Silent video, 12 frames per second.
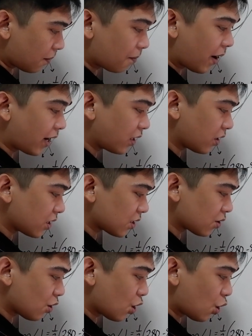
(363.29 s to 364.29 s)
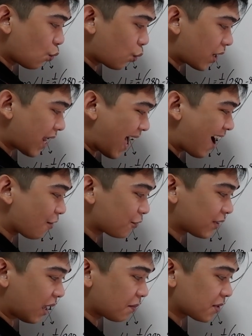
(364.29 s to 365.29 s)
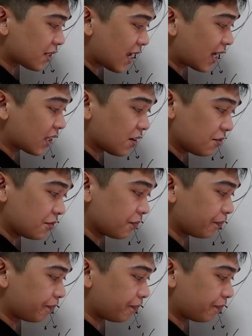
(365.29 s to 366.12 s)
Minus 1/2 times negative